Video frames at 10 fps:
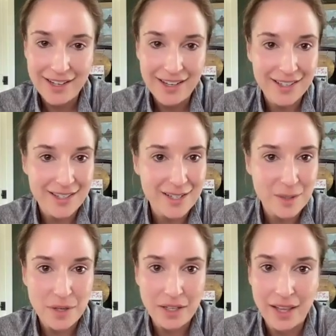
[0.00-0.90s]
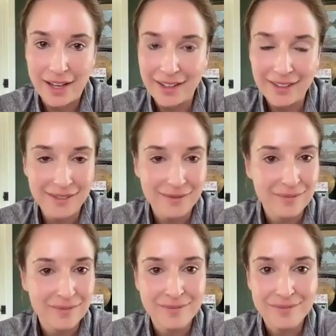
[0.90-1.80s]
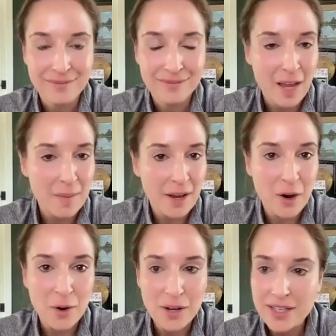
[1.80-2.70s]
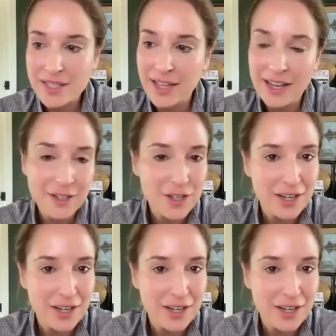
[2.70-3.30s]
is to be like, I might go to this lunch